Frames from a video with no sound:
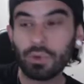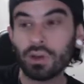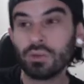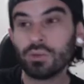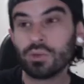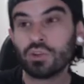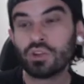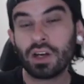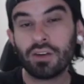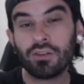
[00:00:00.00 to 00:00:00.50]
but it
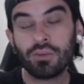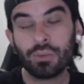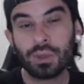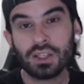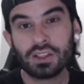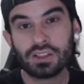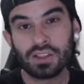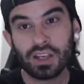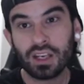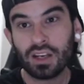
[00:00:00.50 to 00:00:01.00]
was driving me
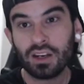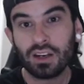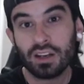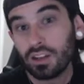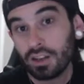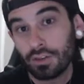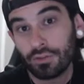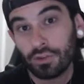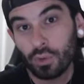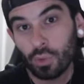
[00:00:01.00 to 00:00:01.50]
insane in a
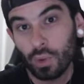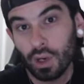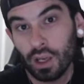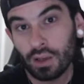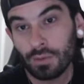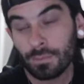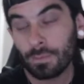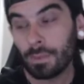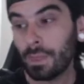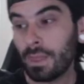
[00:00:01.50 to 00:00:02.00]
different
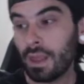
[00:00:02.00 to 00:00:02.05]
way.